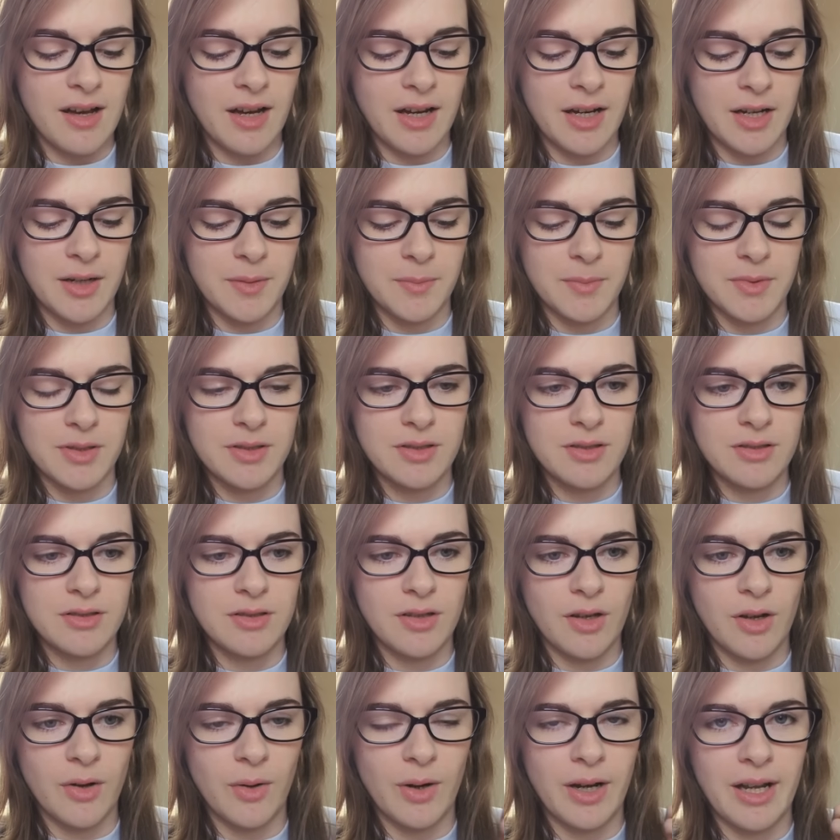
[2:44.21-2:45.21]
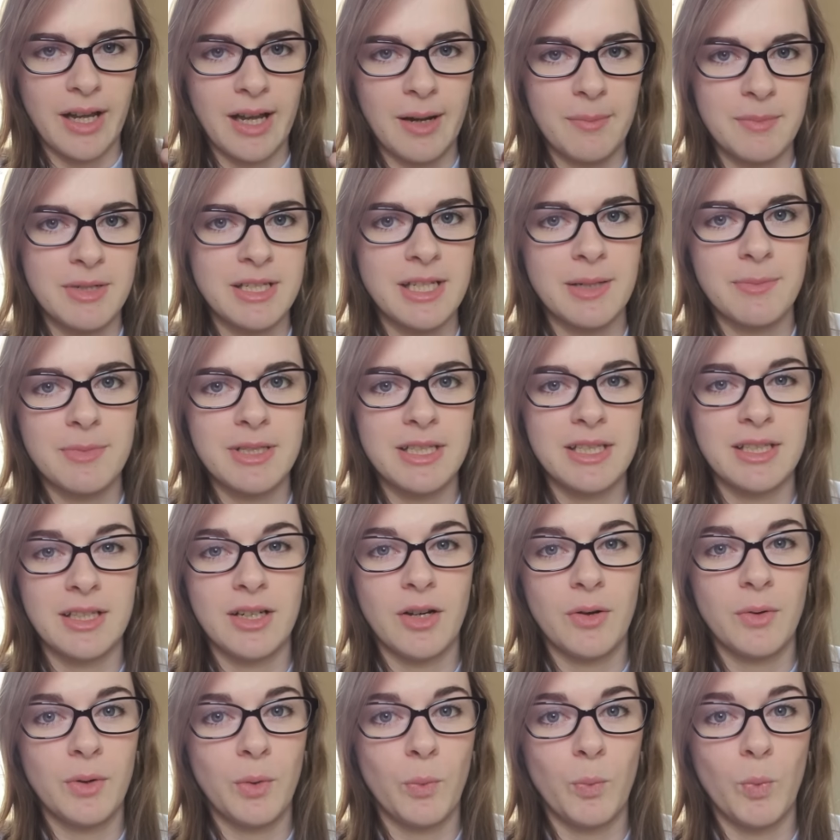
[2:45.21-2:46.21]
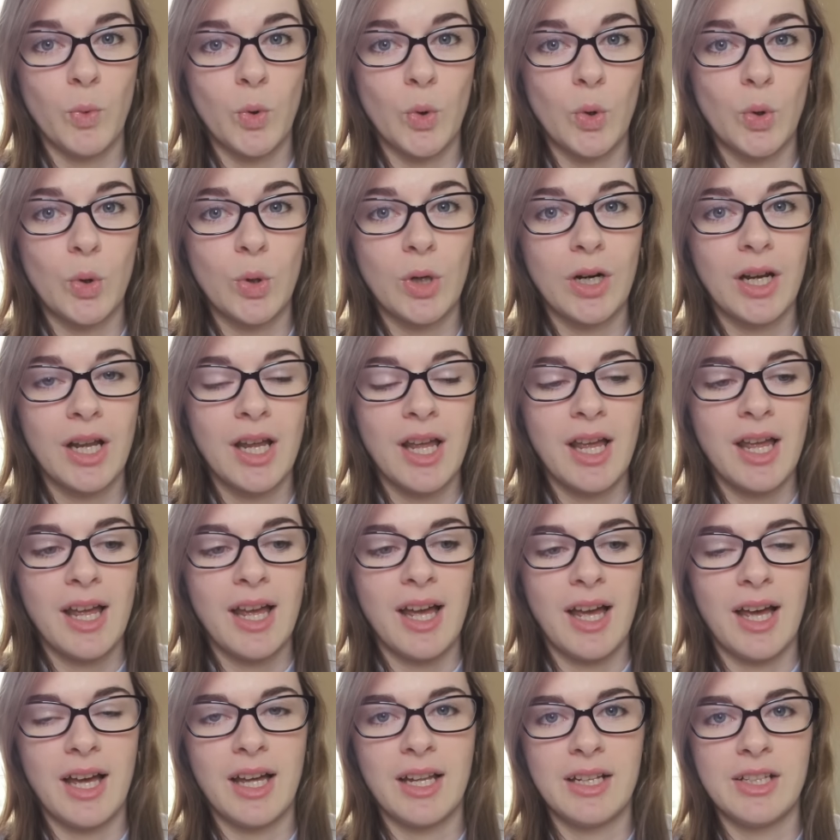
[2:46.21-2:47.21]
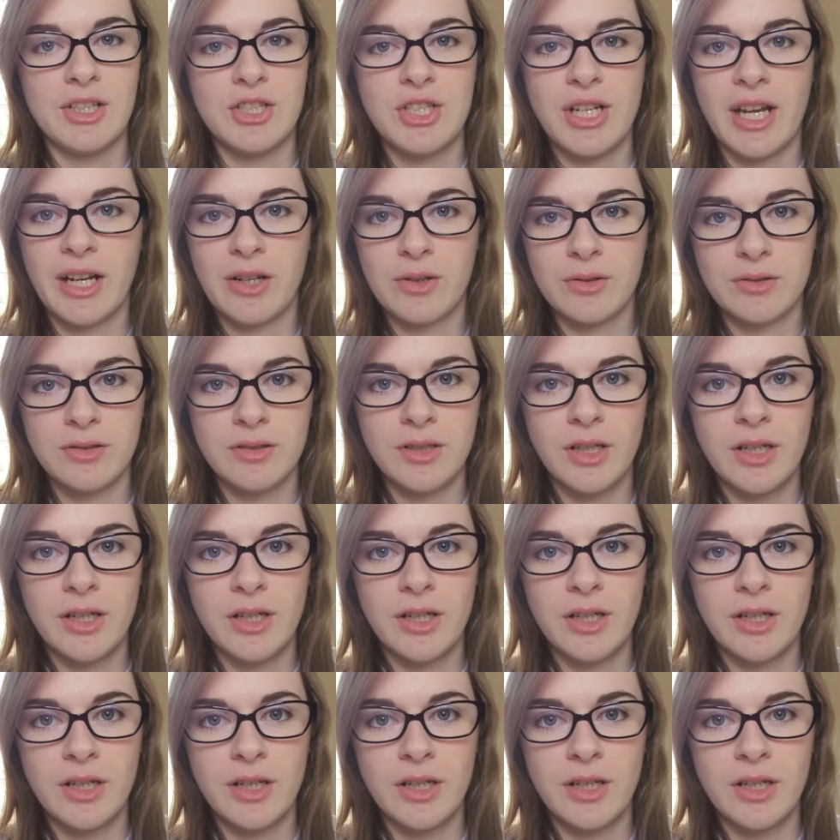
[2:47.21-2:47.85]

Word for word: Um, so I am tempted to go on a walk and check on